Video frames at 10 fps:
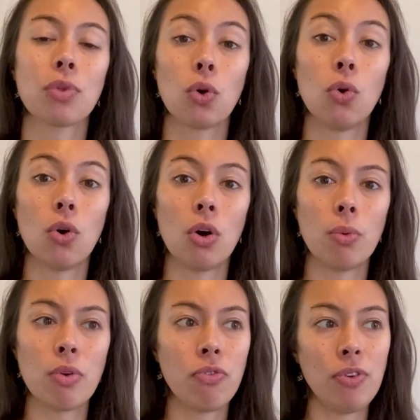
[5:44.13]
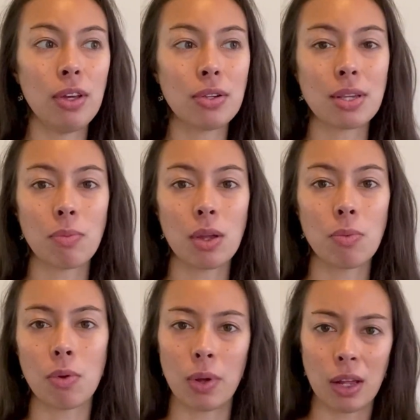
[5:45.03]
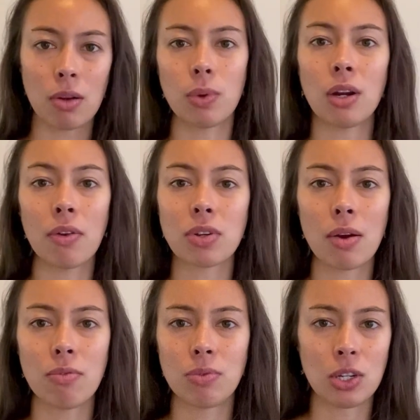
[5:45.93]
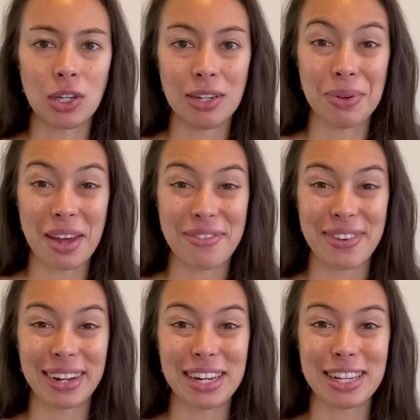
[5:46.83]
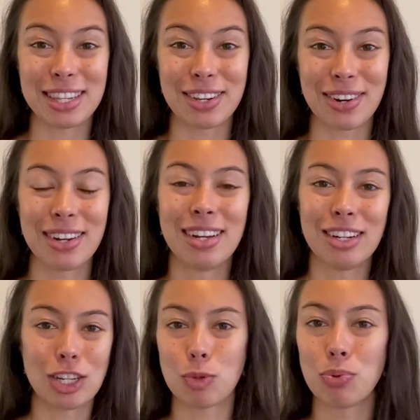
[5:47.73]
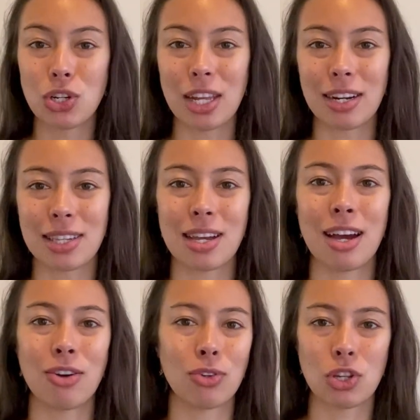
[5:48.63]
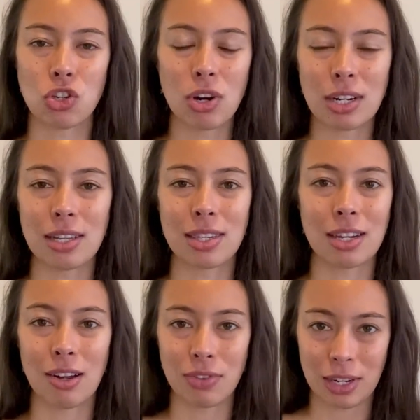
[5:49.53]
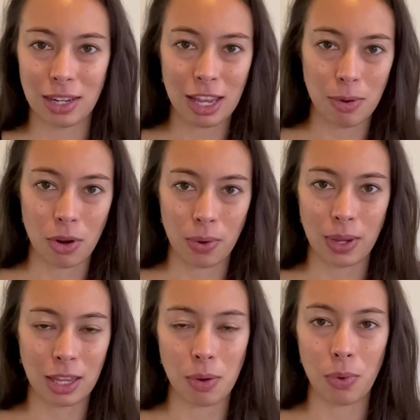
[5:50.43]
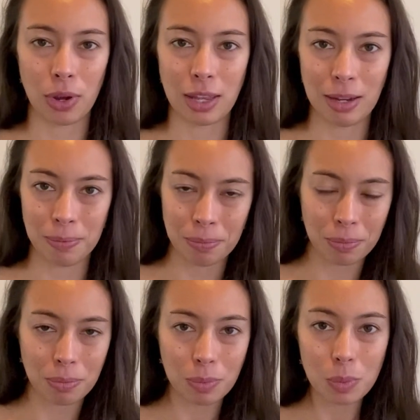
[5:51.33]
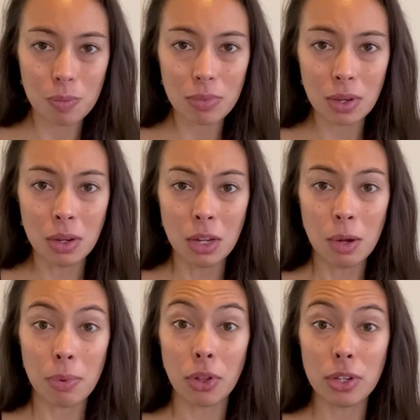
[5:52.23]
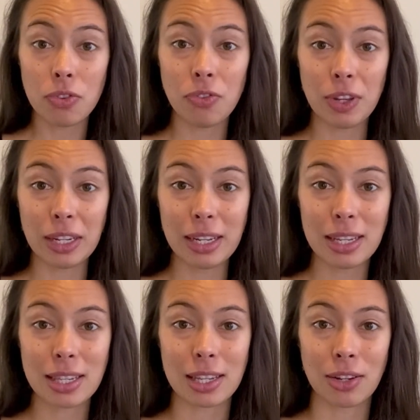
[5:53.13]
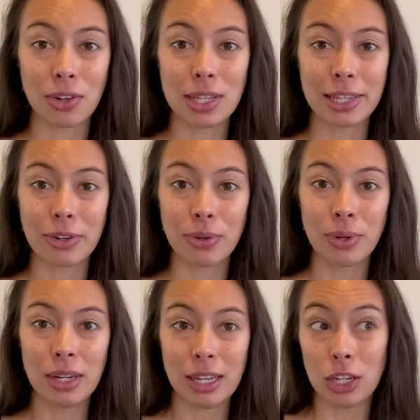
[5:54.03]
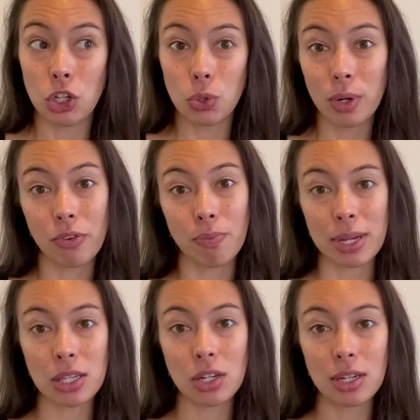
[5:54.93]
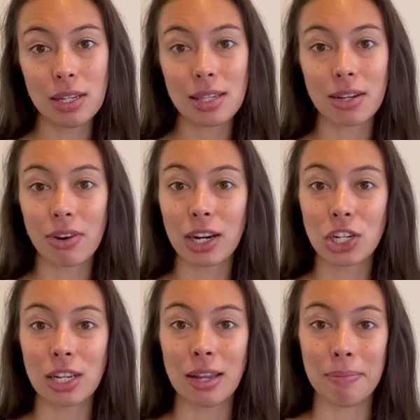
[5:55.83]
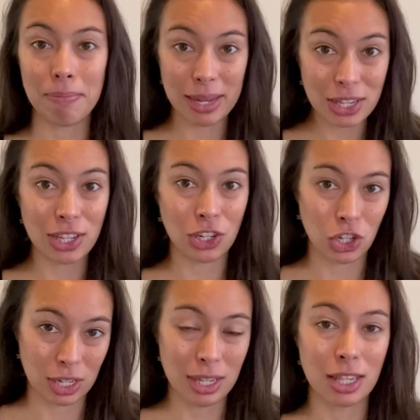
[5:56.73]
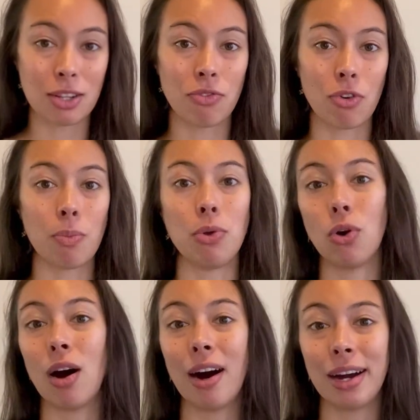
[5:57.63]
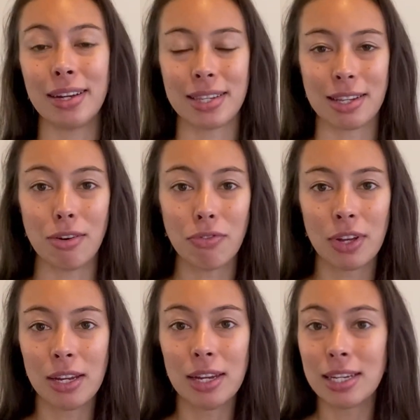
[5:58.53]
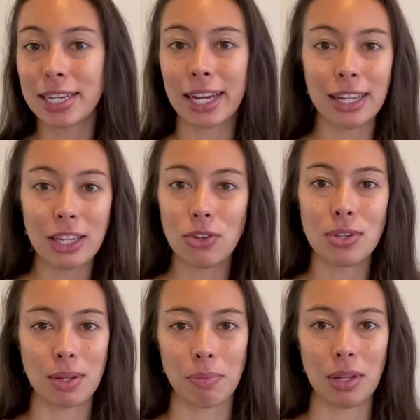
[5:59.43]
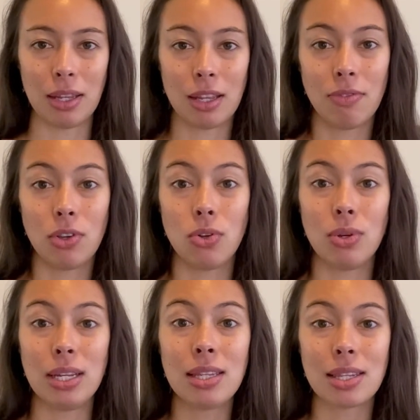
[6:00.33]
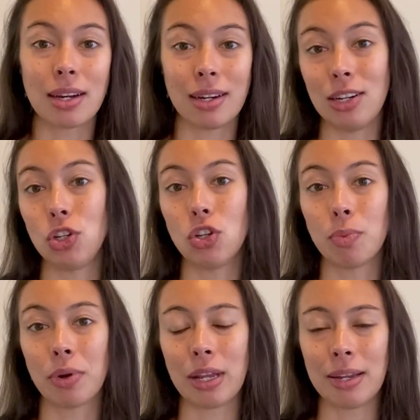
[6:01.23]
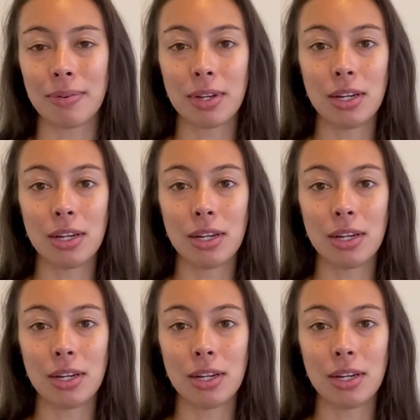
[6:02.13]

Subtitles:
Or we feel something, but we're like, we don't have time to deal with that feeling, so just push that aside or distract ourselves and keep going, keep working. But those feelings and those little intuitive messages are actually messengers from your higher self telling you something, giving you insight into your body.